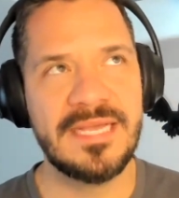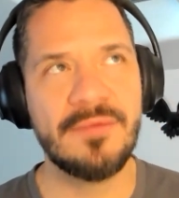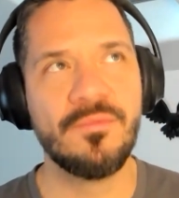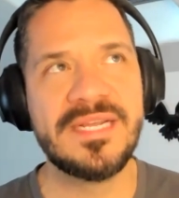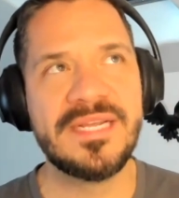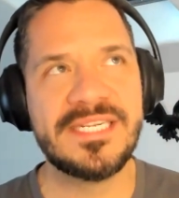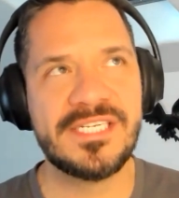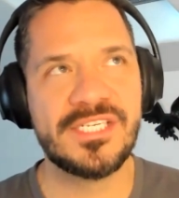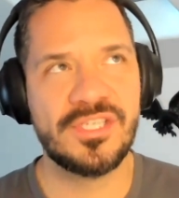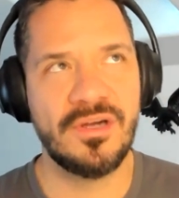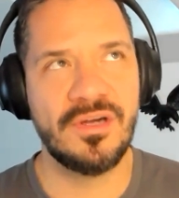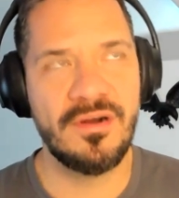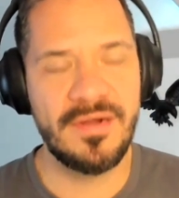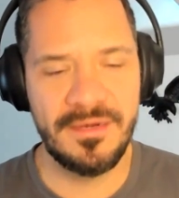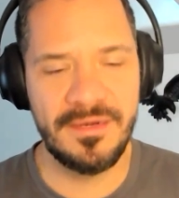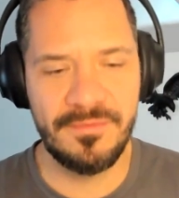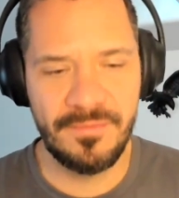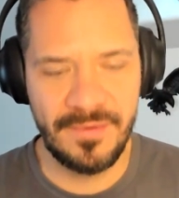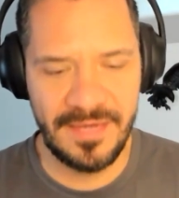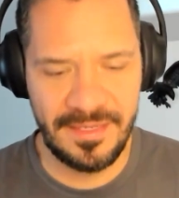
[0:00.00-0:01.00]
we
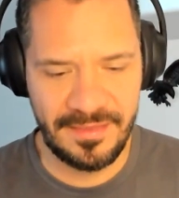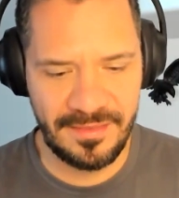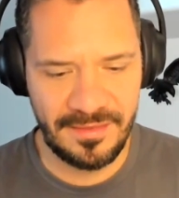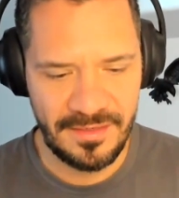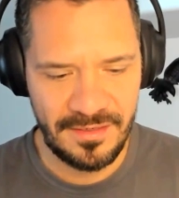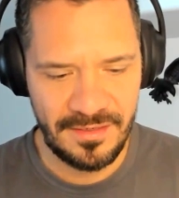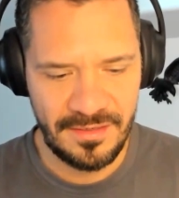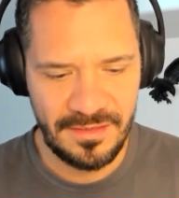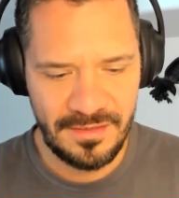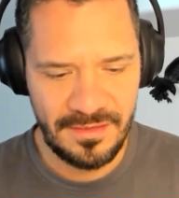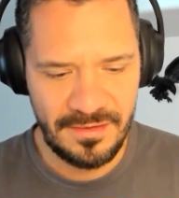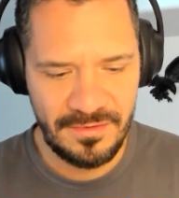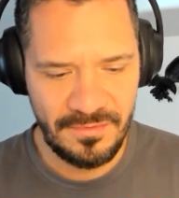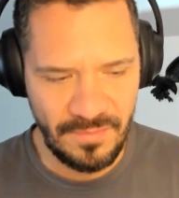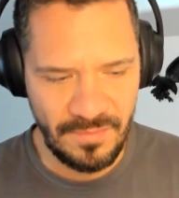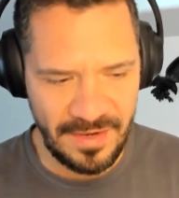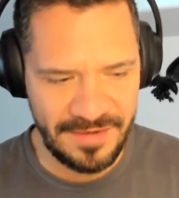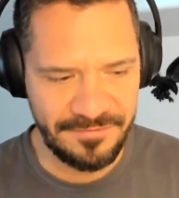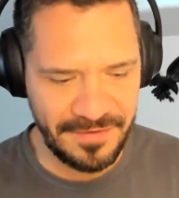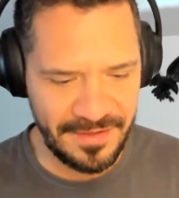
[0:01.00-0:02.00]
started with
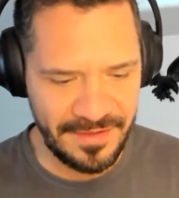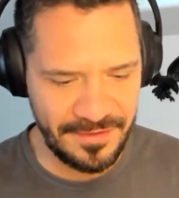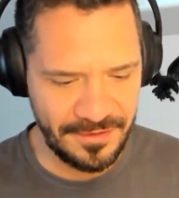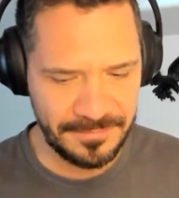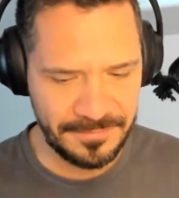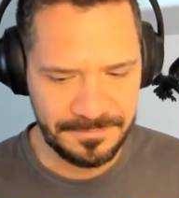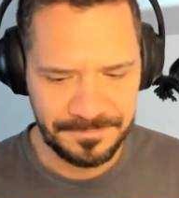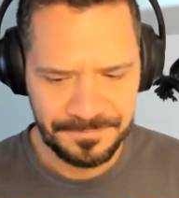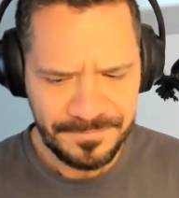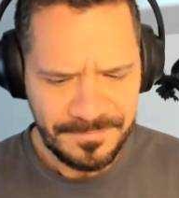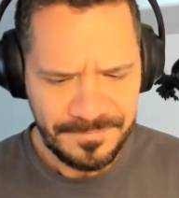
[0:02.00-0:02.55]
White Feather,